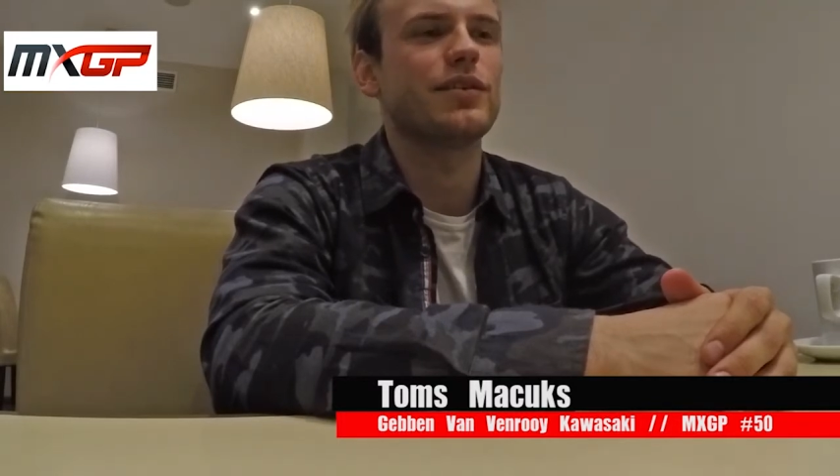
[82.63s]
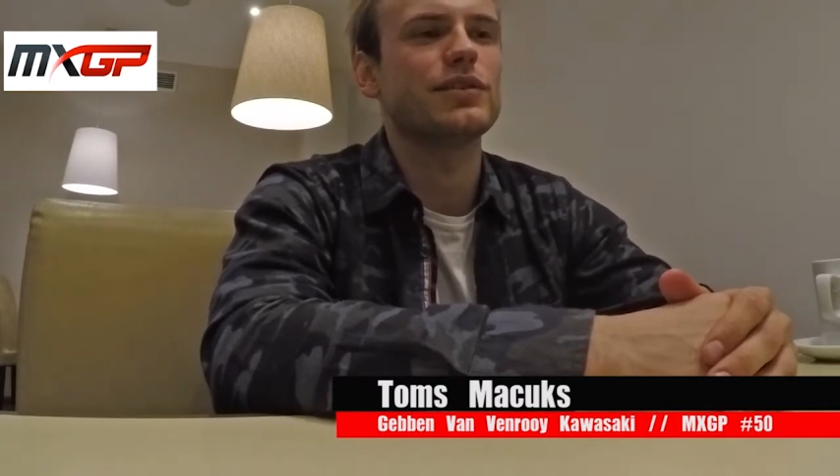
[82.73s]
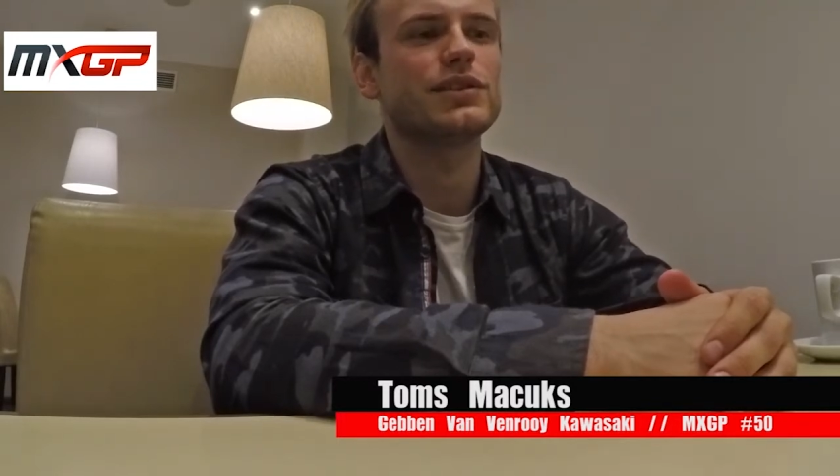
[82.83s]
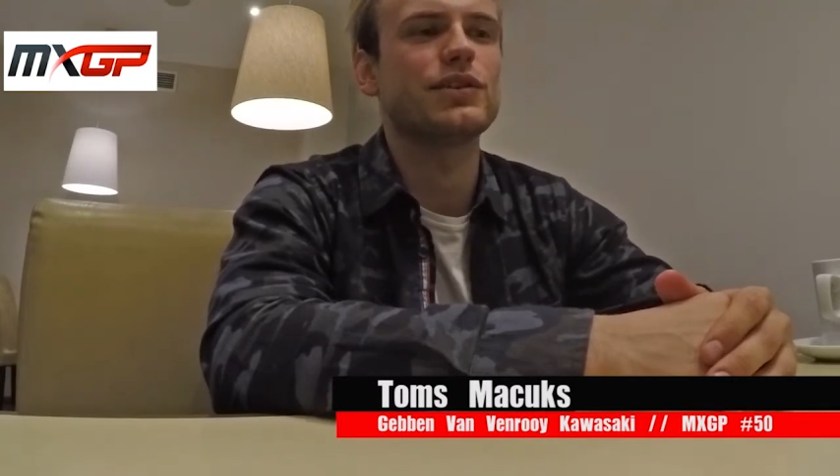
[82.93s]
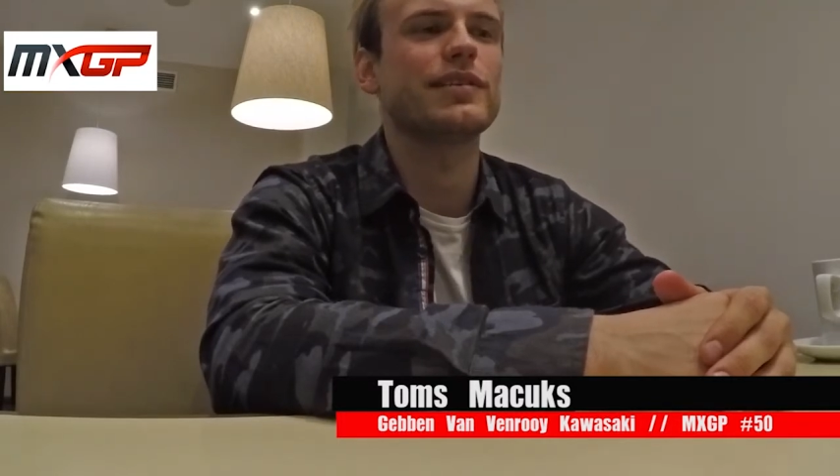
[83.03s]

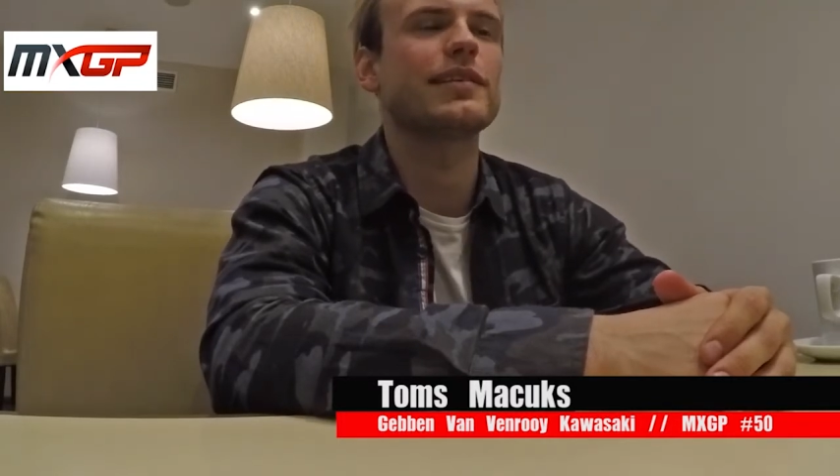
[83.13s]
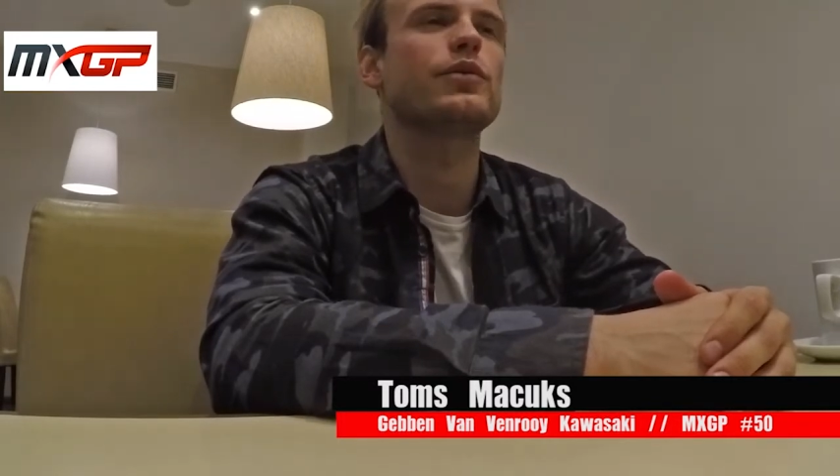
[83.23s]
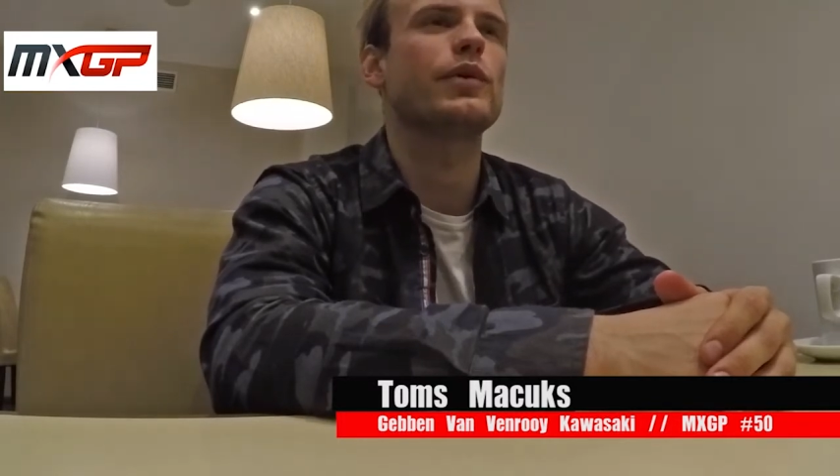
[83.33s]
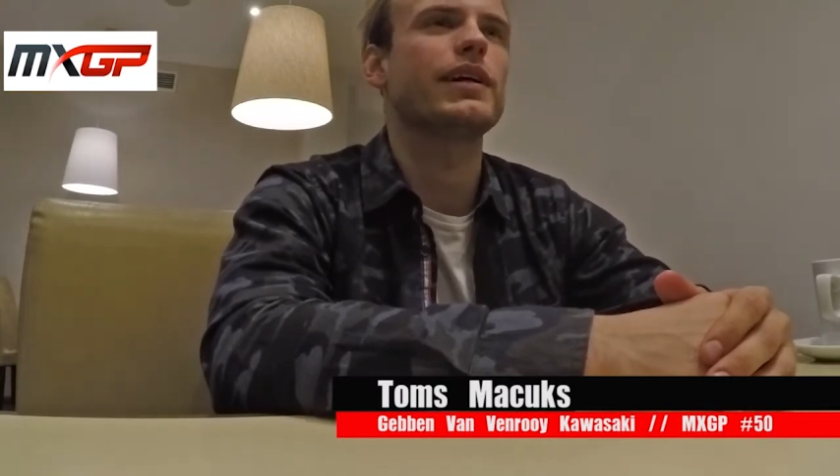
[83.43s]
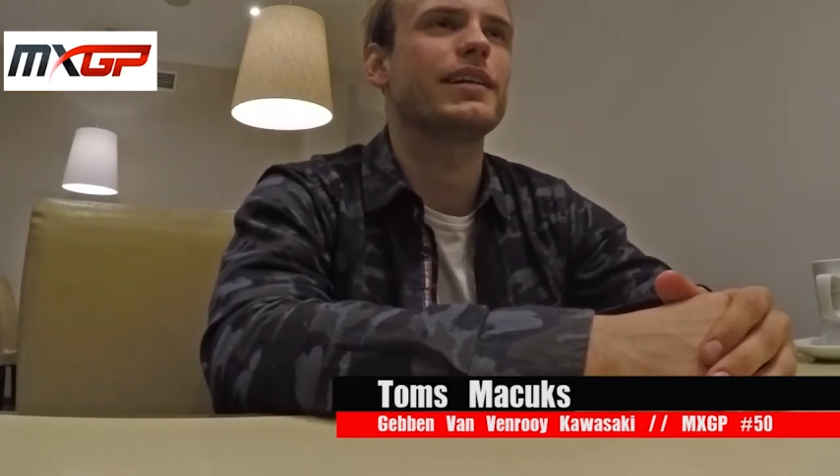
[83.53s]
also in
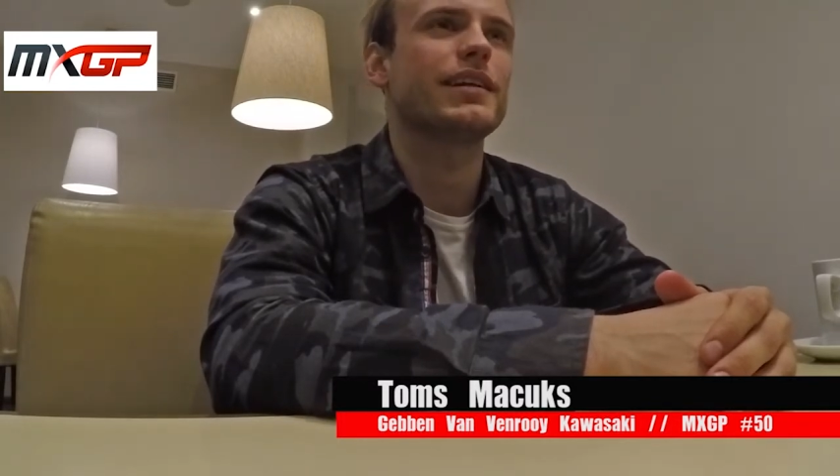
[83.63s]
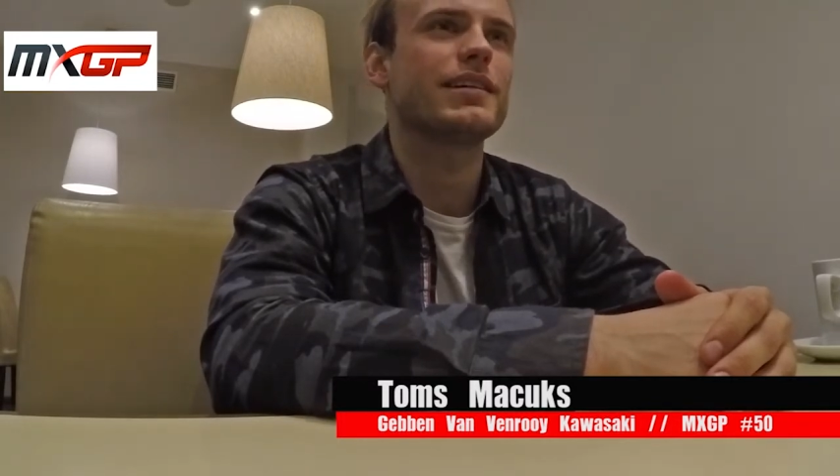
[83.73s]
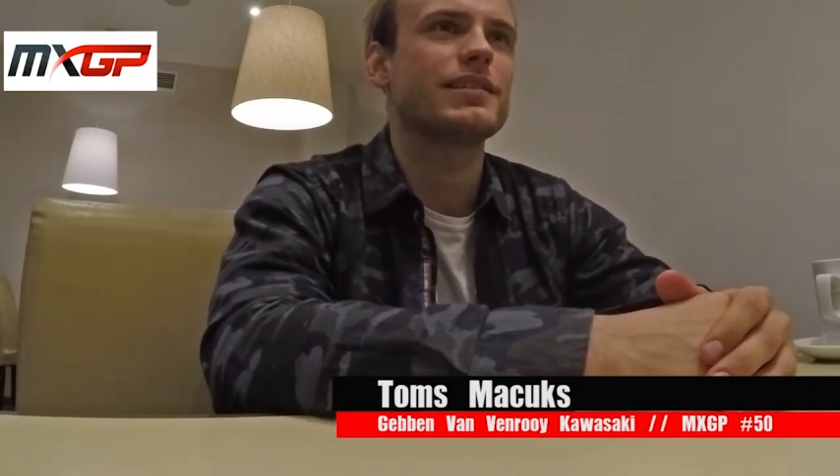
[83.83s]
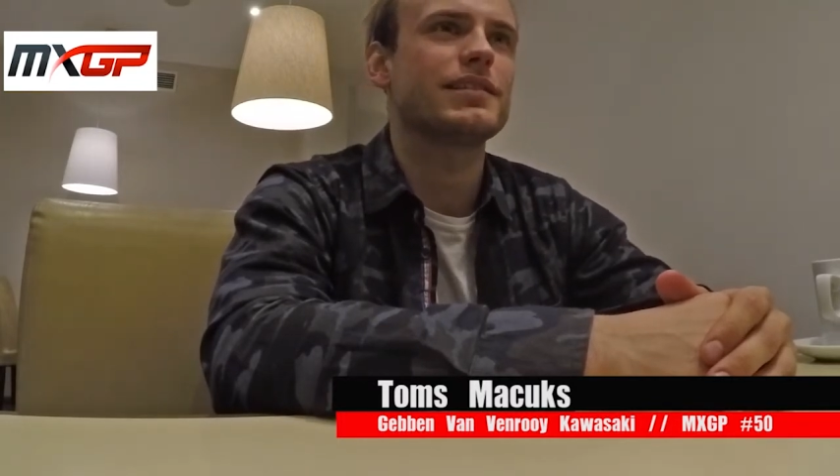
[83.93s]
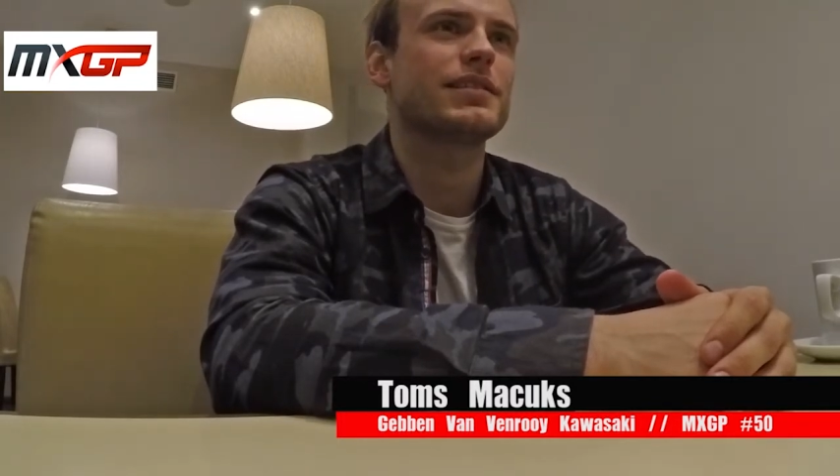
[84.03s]
Lithuania
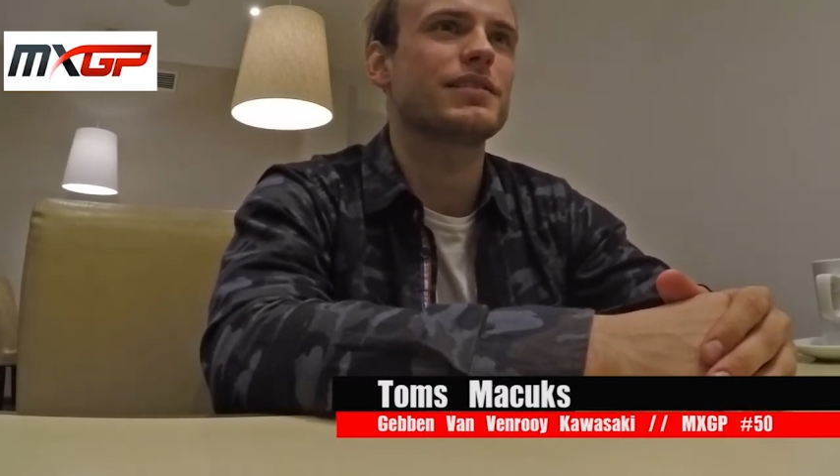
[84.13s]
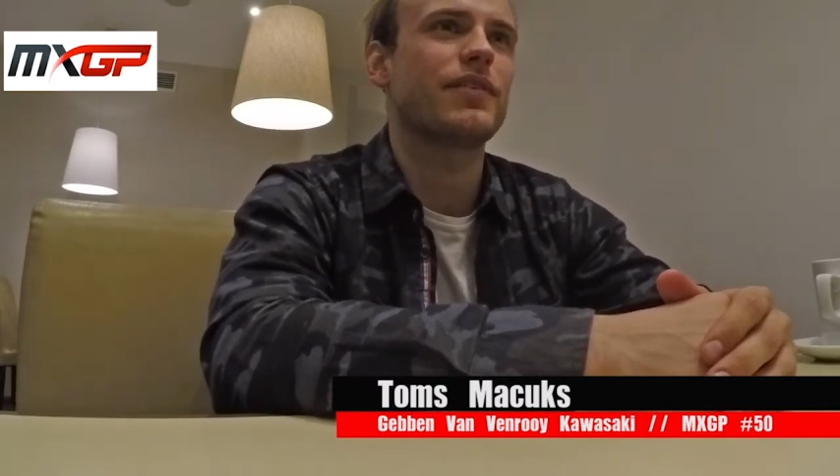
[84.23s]
is